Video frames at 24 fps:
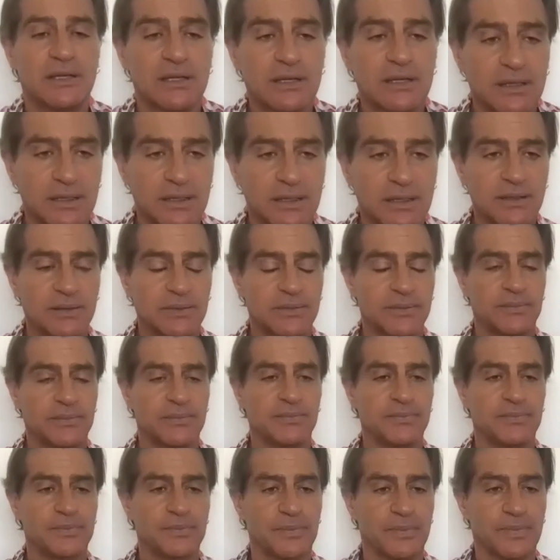
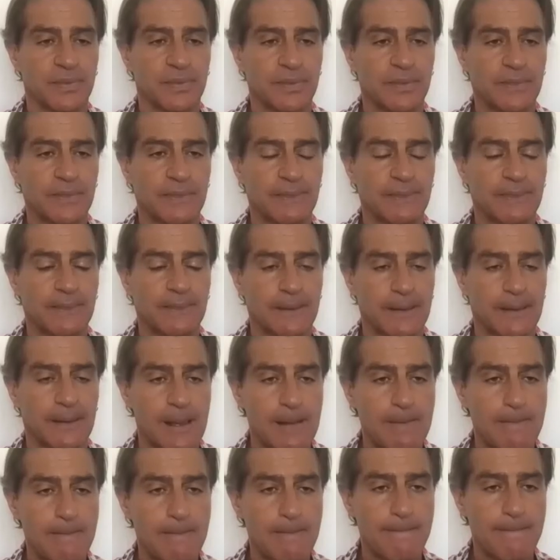
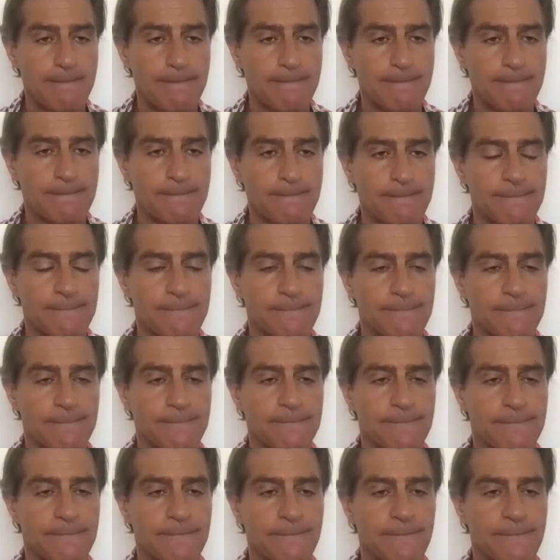
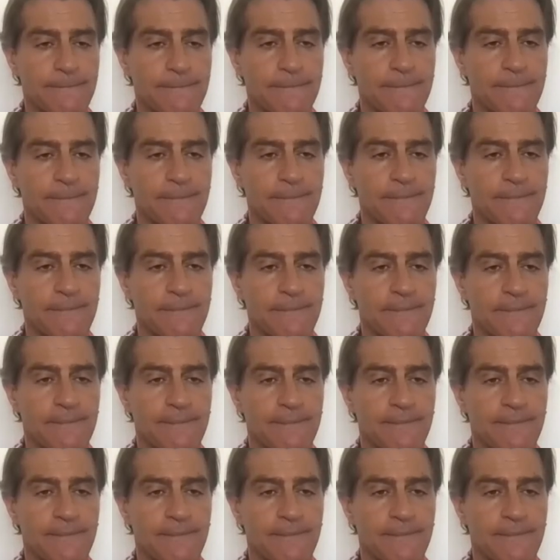(silence)